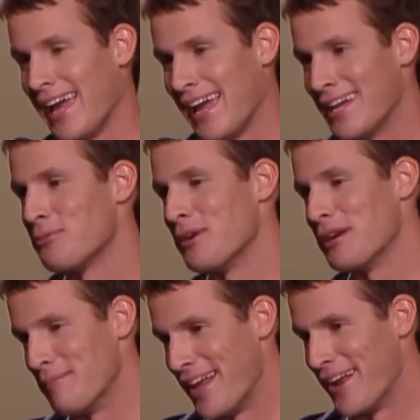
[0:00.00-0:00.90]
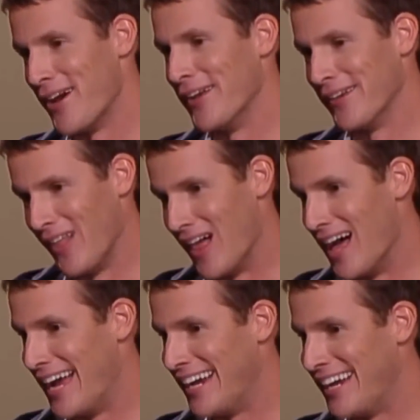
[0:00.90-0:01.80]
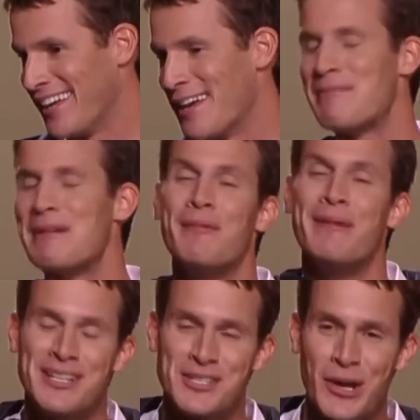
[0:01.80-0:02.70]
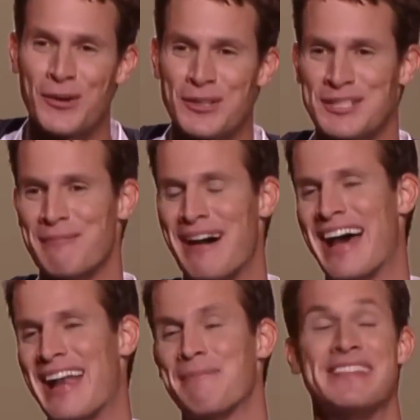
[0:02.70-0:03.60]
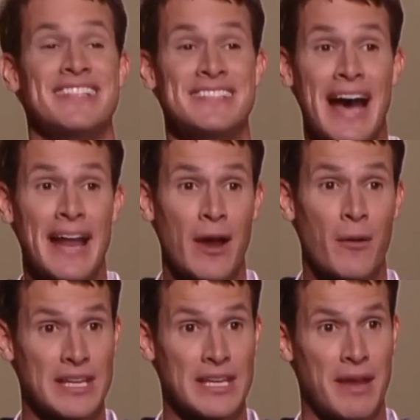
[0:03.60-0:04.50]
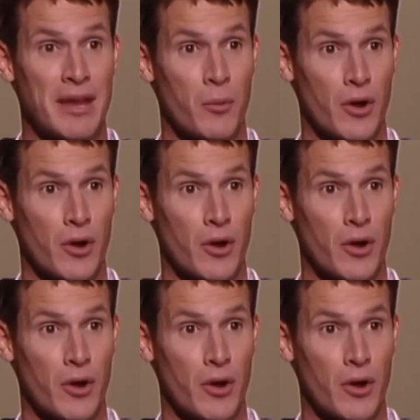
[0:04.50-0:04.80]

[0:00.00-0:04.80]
And we met online. And people make jokes about it, but that's not how eBay